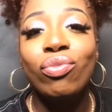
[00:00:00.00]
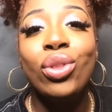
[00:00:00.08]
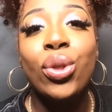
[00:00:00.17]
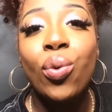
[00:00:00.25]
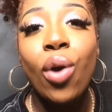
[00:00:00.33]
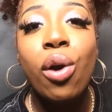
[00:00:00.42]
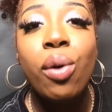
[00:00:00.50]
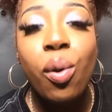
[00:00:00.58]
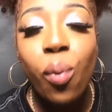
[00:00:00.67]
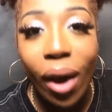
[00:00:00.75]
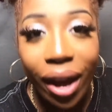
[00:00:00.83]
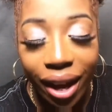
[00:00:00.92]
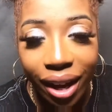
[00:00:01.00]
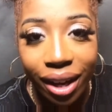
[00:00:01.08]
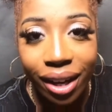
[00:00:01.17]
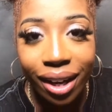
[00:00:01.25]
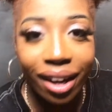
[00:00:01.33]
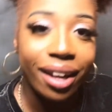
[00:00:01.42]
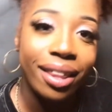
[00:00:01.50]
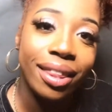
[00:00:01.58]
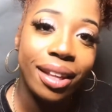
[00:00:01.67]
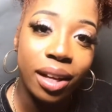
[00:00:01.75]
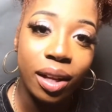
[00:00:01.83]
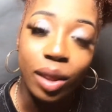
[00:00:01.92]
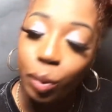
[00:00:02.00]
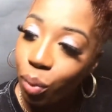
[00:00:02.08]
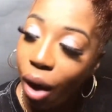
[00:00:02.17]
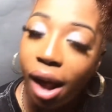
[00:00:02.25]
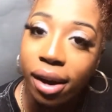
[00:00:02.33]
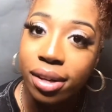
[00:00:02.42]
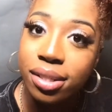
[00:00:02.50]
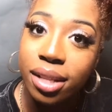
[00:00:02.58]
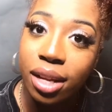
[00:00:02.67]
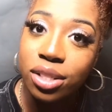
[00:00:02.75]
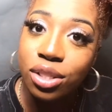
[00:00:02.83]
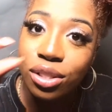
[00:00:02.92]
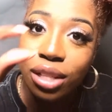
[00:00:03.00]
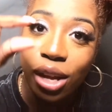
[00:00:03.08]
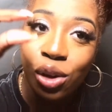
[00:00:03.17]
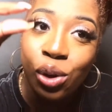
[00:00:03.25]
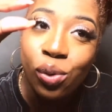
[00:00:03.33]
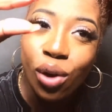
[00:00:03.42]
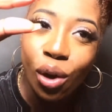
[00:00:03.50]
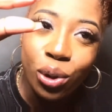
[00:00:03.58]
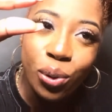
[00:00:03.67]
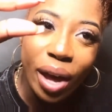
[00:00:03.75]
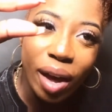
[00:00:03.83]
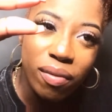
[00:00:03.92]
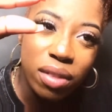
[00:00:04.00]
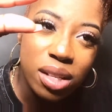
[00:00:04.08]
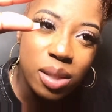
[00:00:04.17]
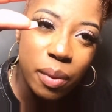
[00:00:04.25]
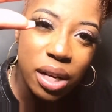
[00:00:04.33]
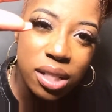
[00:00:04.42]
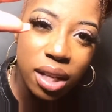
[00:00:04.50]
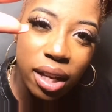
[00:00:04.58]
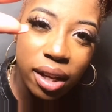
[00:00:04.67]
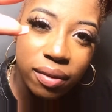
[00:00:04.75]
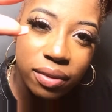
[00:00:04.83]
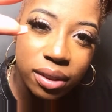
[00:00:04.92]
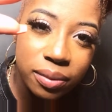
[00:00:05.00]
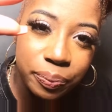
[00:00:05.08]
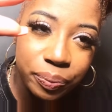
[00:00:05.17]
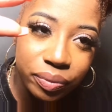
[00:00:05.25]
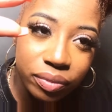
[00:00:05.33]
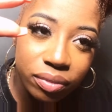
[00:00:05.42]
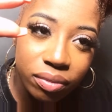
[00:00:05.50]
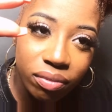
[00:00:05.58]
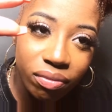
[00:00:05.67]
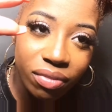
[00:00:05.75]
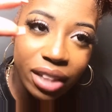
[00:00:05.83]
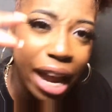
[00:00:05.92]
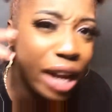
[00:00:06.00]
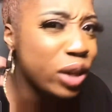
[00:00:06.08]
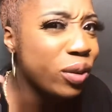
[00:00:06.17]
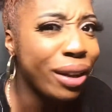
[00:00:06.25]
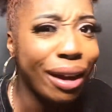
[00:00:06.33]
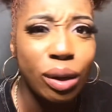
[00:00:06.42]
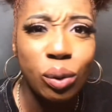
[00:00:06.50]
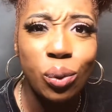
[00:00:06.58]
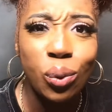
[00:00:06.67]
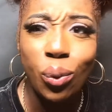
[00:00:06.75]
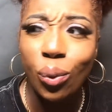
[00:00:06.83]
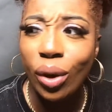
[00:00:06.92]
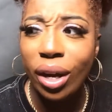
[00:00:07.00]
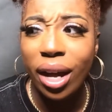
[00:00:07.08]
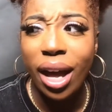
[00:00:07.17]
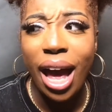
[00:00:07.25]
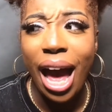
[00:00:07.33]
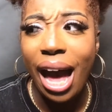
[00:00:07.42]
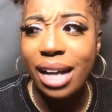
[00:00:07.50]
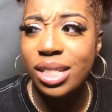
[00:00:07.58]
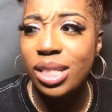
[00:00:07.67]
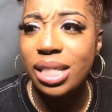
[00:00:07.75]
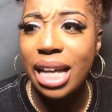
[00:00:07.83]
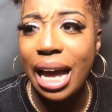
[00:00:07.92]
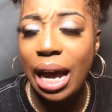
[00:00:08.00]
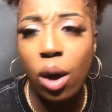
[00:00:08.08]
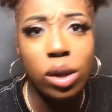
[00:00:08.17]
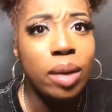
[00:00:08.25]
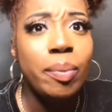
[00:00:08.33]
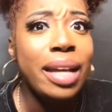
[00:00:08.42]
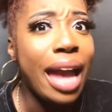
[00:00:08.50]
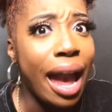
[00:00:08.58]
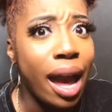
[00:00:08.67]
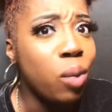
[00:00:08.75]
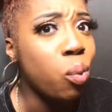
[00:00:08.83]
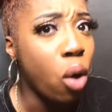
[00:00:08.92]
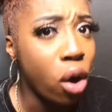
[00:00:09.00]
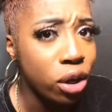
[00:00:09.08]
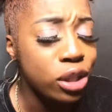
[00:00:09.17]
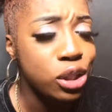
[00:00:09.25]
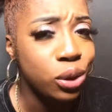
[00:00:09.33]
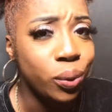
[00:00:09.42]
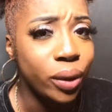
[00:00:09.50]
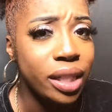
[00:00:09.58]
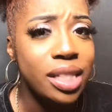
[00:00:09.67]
throw away the products that you have this much left, and you're like, ooh, let me add water to it.